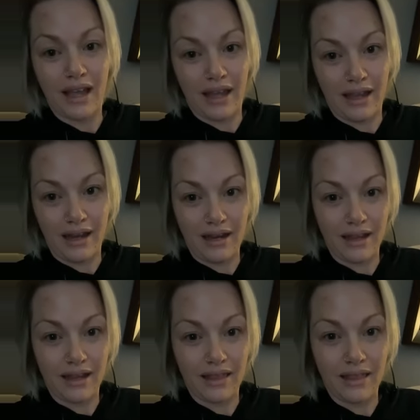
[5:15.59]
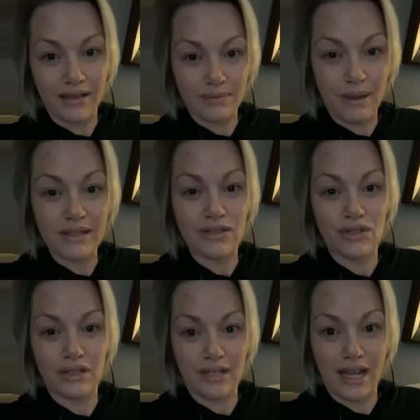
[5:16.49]
And this
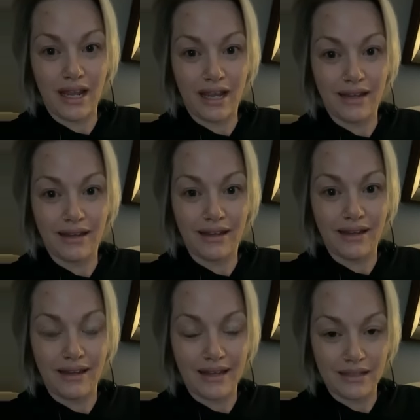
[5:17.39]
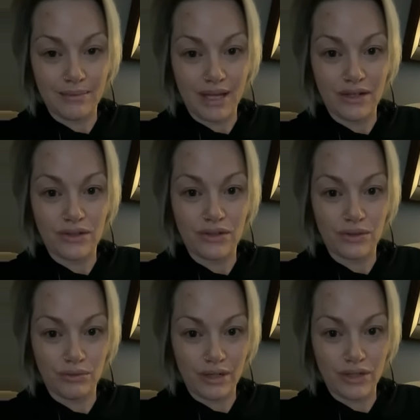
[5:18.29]
message today is meant
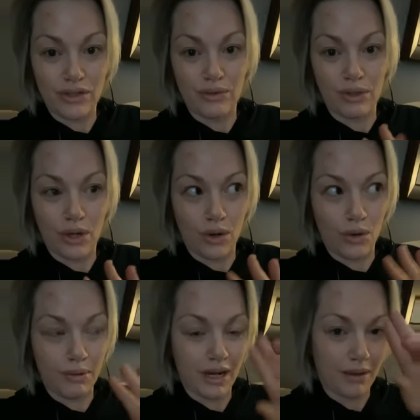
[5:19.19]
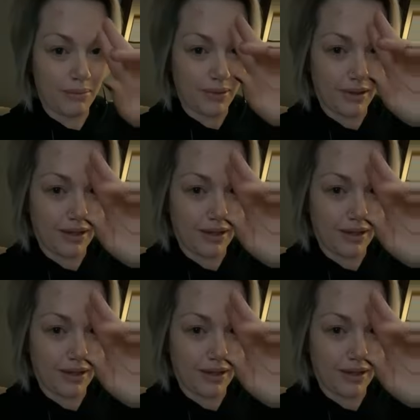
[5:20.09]
to reach you and open up